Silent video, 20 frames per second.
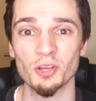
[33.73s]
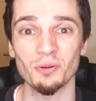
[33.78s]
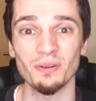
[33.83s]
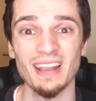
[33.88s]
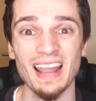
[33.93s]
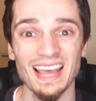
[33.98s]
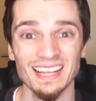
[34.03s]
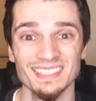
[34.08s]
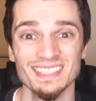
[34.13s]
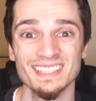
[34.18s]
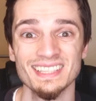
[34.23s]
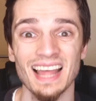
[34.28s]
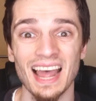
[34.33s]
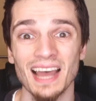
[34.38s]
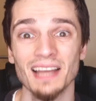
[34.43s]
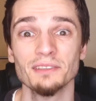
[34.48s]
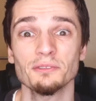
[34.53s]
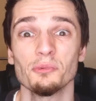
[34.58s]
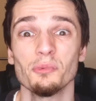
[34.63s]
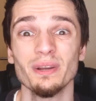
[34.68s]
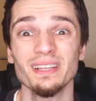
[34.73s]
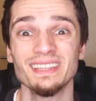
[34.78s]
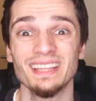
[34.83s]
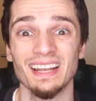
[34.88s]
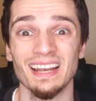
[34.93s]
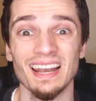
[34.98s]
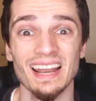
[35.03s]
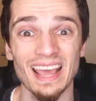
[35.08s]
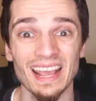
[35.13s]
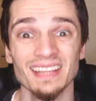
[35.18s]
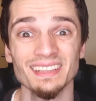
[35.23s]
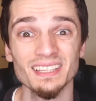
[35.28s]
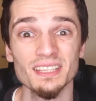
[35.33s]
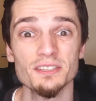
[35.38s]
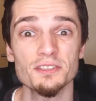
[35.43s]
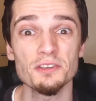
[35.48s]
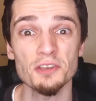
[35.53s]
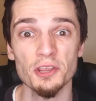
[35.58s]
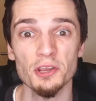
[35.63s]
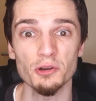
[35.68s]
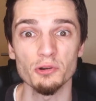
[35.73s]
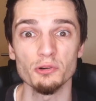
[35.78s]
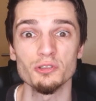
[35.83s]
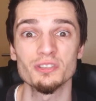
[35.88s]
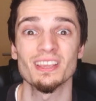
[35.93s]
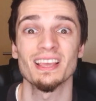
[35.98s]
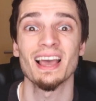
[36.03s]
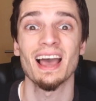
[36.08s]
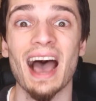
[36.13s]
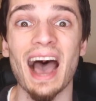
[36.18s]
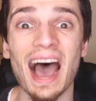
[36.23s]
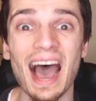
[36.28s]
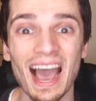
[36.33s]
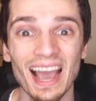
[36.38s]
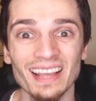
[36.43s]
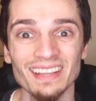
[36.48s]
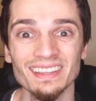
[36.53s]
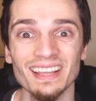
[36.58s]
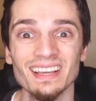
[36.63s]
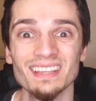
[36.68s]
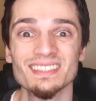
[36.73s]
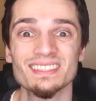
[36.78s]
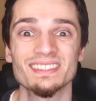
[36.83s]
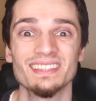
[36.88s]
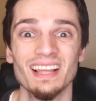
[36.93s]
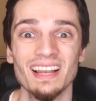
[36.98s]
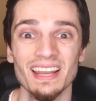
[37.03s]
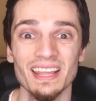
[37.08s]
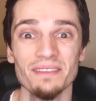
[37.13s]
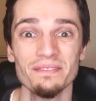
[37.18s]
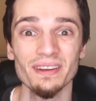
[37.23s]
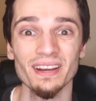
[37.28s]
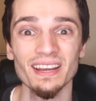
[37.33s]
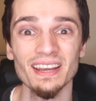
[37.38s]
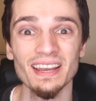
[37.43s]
let's start with the latest news. IDEX delivery